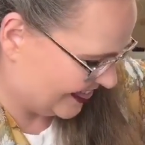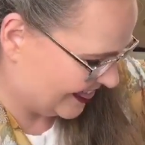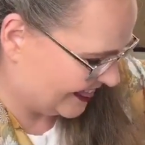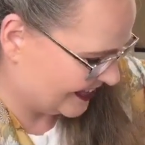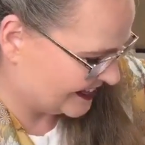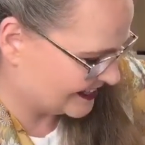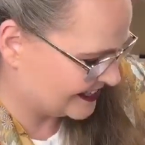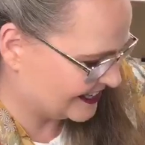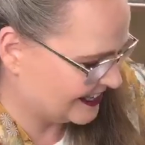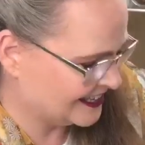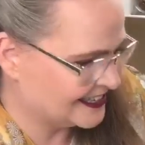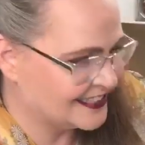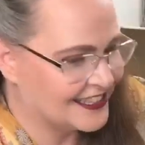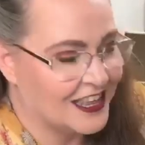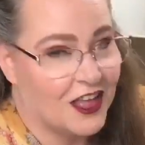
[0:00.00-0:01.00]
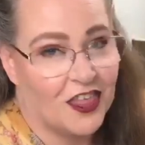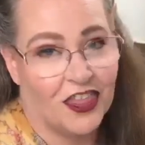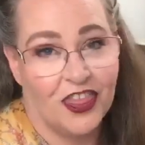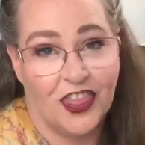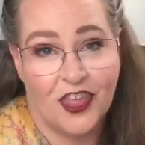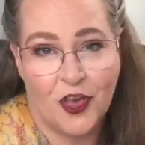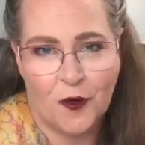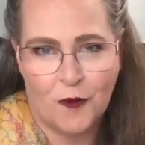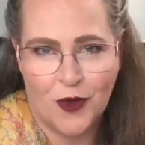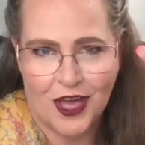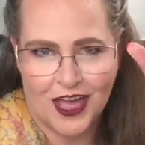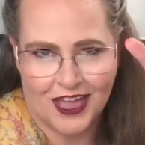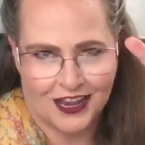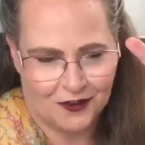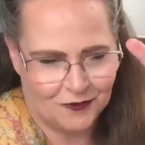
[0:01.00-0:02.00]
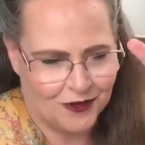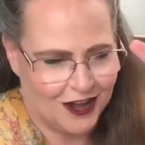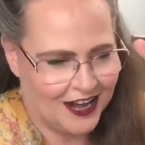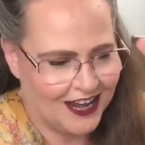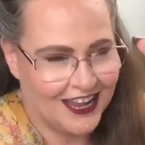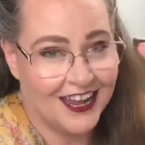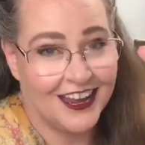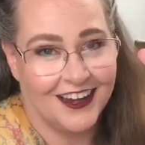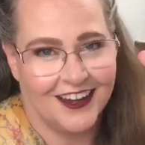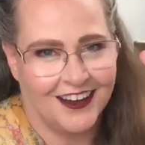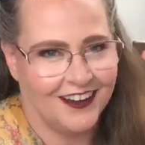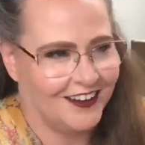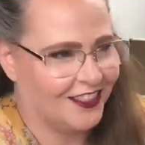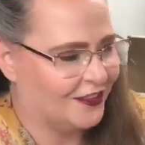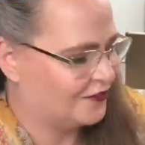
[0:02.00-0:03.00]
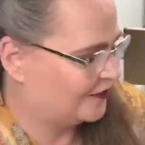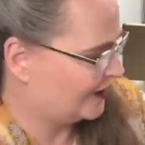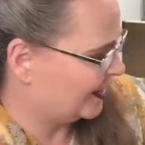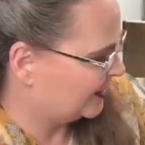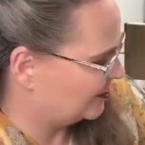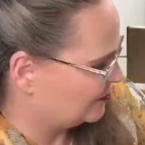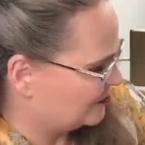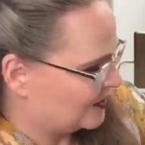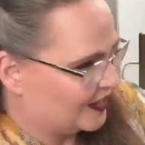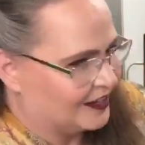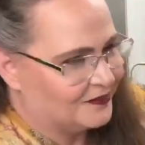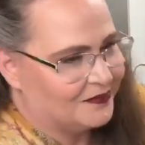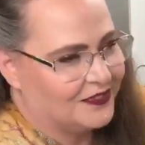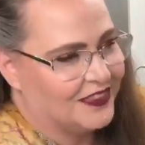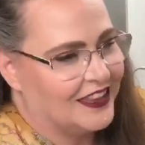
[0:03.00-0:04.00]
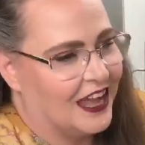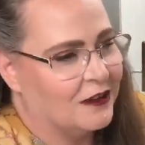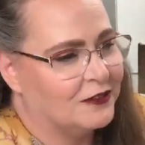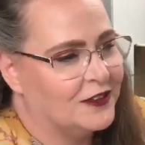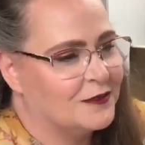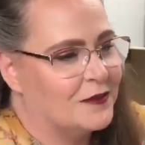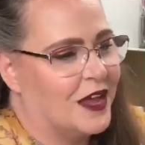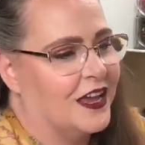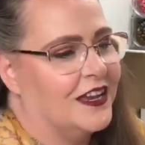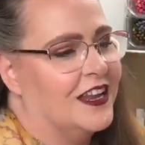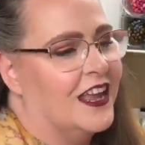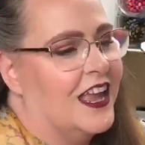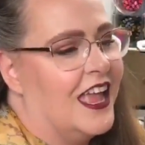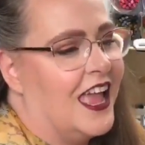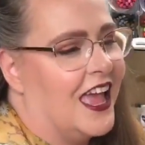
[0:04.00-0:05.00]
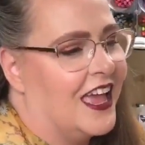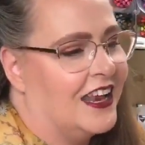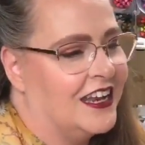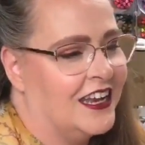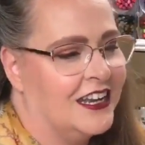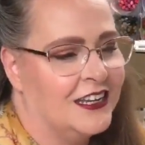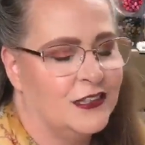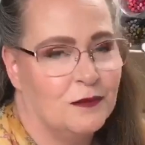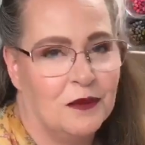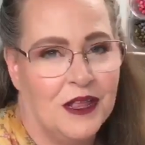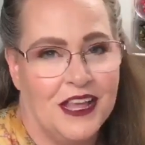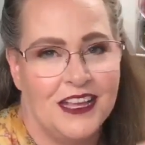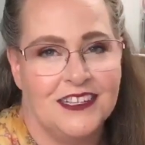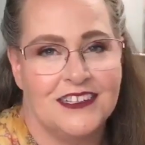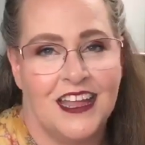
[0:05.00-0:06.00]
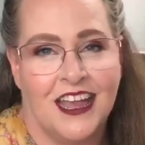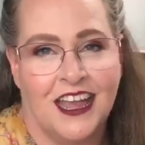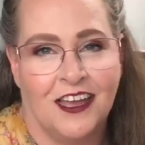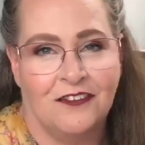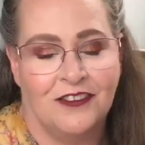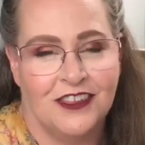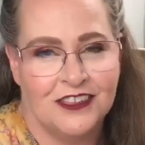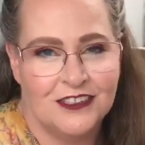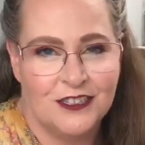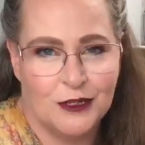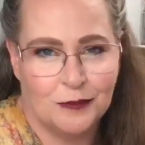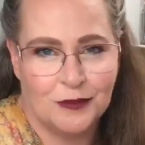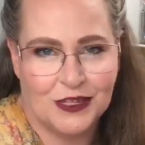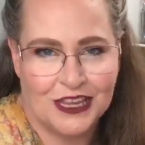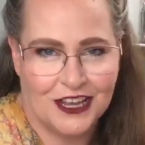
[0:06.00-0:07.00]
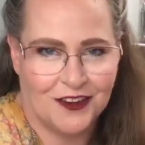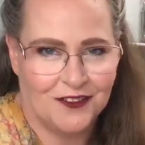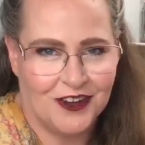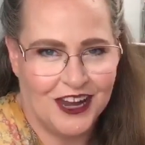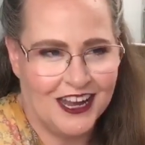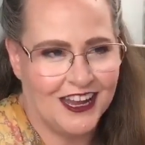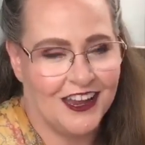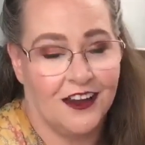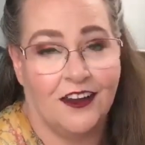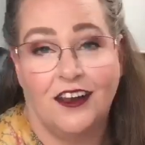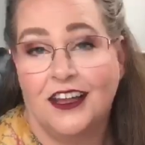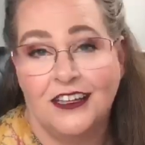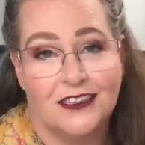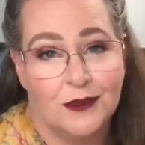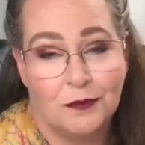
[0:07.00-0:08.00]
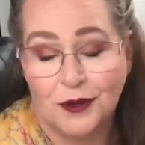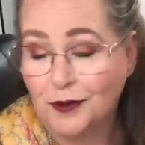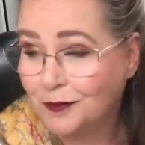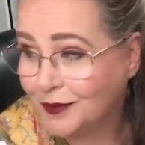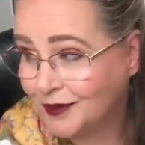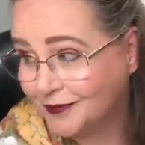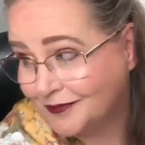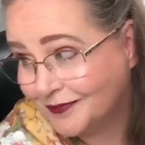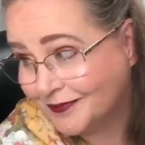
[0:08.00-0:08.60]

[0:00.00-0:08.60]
this is the one right here, the final one. That one's mine. And in its place, I have this duplicate right here. It's a purple.